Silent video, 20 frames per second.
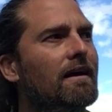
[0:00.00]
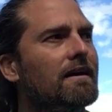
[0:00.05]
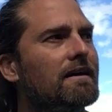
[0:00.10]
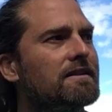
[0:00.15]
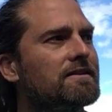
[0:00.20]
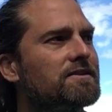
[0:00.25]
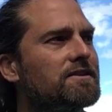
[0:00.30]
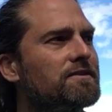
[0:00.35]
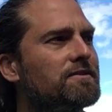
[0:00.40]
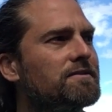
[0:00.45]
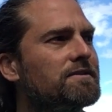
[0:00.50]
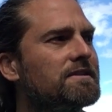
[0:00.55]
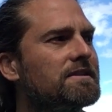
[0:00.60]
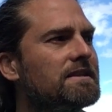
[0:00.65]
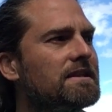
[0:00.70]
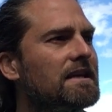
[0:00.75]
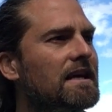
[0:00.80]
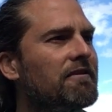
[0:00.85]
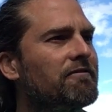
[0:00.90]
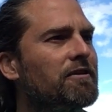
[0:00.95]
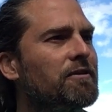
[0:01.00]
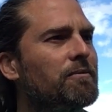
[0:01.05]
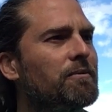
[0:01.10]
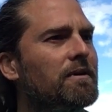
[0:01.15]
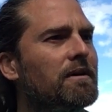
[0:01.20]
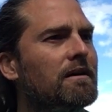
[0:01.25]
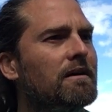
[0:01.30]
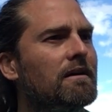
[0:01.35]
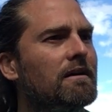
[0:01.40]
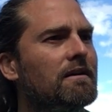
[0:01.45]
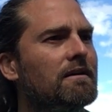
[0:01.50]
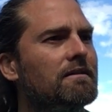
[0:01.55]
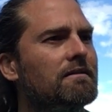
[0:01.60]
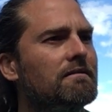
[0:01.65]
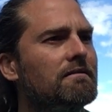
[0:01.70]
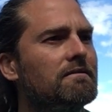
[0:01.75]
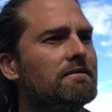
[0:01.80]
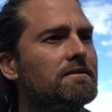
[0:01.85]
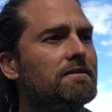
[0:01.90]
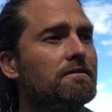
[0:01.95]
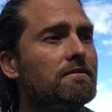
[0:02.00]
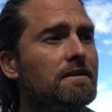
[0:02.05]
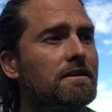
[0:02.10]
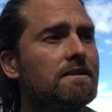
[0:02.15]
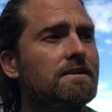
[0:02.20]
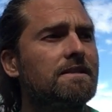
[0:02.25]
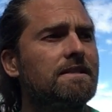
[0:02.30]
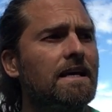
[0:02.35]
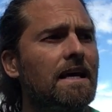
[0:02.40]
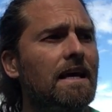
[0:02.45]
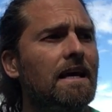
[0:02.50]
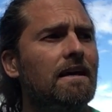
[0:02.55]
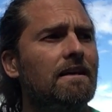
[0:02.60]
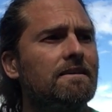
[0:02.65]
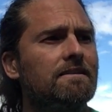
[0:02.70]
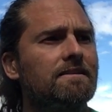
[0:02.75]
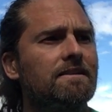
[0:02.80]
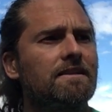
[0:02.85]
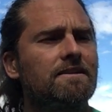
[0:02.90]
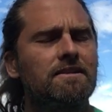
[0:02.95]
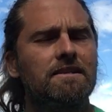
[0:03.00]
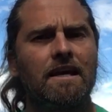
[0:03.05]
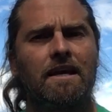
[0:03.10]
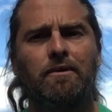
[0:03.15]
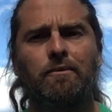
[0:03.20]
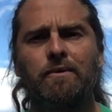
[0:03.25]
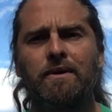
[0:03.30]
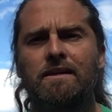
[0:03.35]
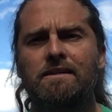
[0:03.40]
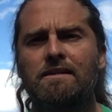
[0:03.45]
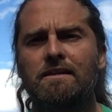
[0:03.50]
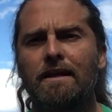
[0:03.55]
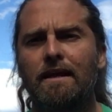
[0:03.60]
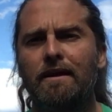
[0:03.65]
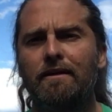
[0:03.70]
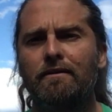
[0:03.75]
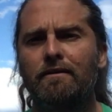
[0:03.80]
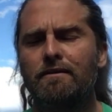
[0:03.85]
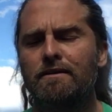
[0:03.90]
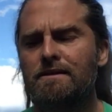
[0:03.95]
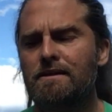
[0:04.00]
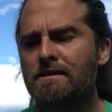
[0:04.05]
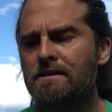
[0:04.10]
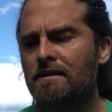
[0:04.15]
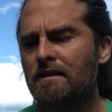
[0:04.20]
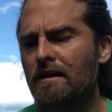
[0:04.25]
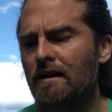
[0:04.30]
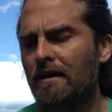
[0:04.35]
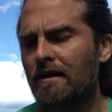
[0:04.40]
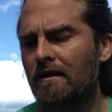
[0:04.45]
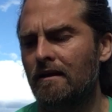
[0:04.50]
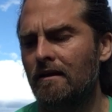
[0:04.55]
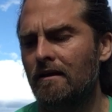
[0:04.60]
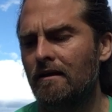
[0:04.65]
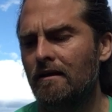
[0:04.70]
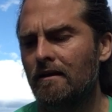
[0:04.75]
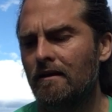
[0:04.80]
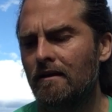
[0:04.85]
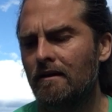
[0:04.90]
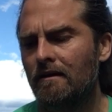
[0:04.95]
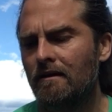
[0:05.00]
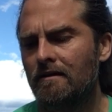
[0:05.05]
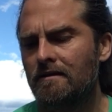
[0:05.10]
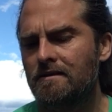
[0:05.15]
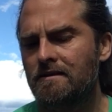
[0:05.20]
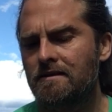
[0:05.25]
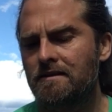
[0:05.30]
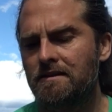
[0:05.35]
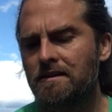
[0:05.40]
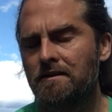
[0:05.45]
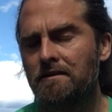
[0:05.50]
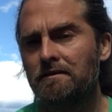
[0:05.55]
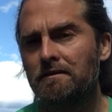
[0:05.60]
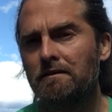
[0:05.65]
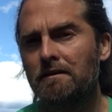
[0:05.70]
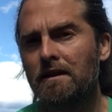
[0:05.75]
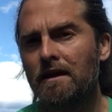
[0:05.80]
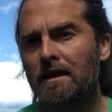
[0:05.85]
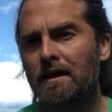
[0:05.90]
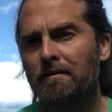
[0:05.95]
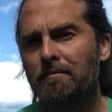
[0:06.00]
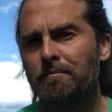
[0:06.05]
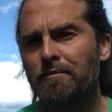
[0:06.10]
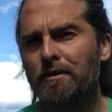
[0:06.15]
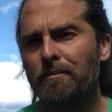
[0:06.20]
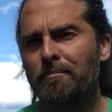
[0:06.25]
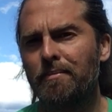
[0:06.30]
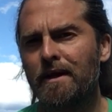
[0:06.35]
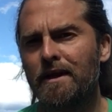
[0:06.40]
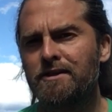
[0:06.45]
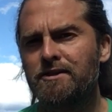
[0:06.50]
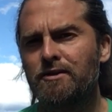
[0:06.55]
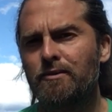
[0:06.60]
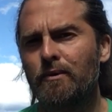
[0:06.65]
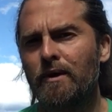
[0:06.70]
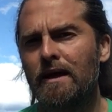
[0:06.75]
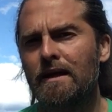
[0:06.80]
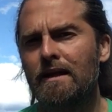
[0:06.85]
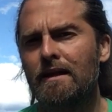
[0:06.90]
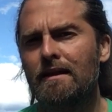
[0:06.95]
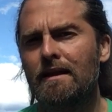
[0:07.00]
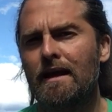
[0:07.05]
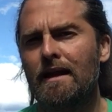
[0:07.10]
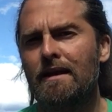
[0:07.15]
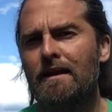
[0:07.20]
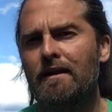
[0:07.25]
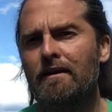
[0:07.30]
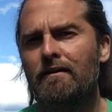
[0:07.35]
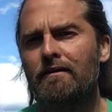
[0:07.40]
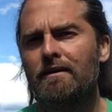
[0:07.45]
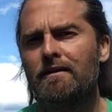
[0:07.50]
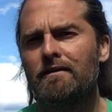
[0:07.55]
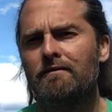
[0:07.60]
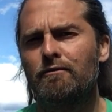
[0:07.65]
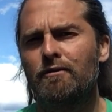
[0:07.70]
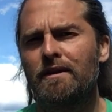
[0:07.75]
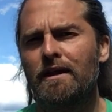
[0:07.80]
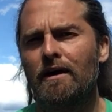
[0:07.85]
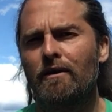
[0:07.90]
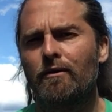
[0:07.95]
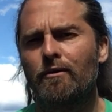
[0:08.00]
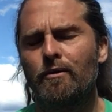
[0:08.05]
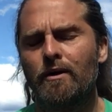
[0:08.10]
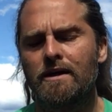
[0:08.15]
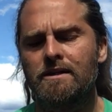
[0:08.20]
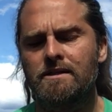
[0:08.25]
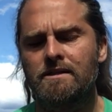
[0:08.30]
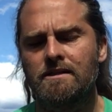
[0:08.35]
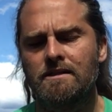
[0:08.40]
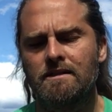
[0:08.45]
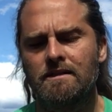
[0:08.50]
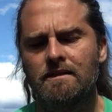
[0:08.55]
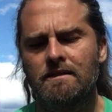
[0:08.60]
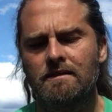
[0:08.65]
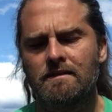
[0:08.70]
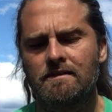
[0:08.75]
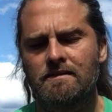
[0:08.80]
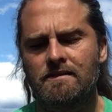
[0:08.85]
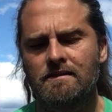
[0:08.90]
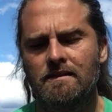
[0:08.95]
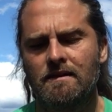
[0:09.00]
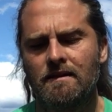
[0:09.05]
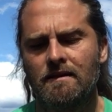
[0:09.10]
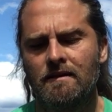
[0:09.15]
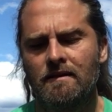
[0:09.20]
And to see everyone to this day, 6-8 weeks later, just like still like perpetuating that narrative without question is